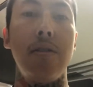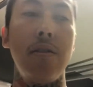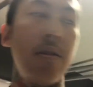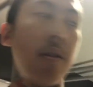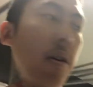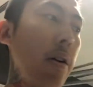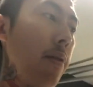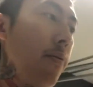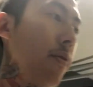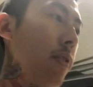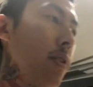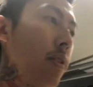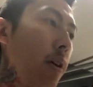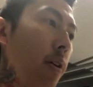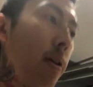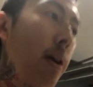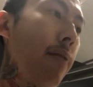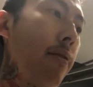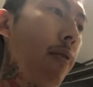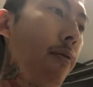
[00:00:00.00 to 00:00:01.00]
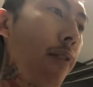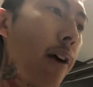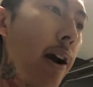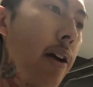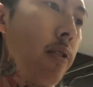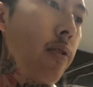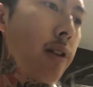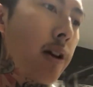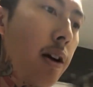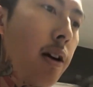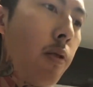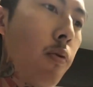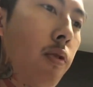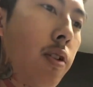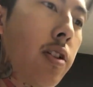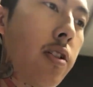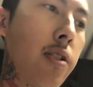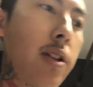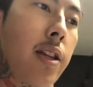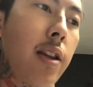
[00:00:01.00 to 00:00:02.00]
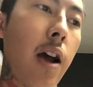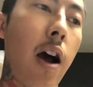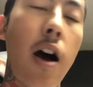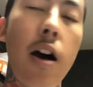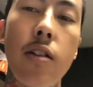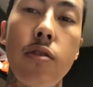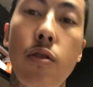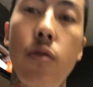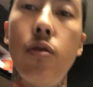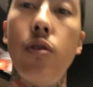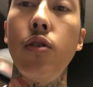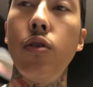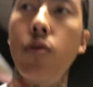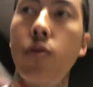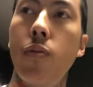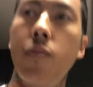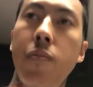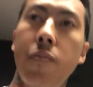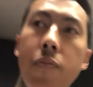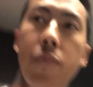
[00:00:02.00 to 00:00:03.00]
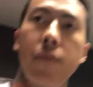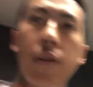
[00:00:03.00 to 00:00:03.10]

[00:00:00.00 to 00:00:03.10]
see so if you don't have a vinyl cutter what you can also do